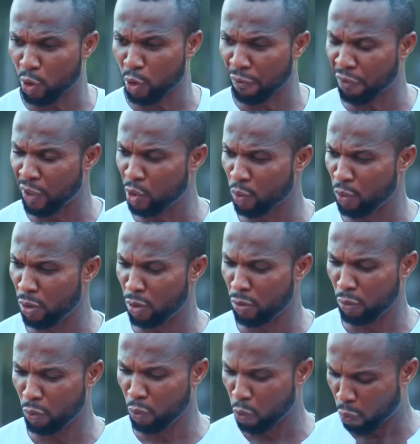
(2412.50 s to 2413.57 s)
with your friends
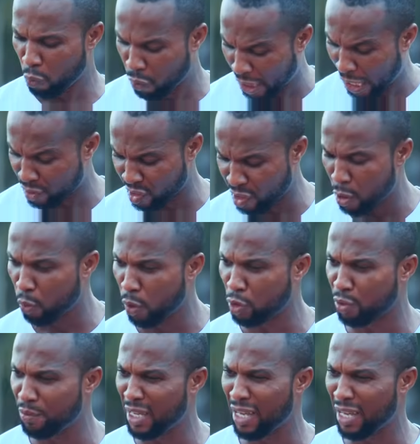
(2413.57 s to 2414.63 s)
without saying a
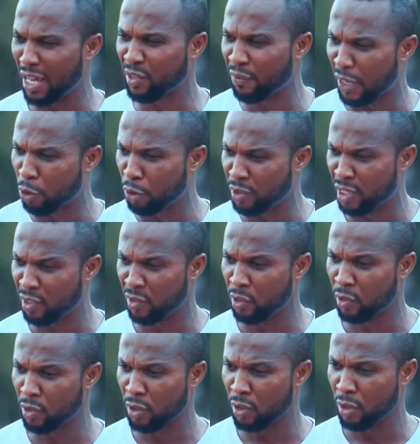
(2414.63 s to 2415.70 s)
word to me as if I don't exist.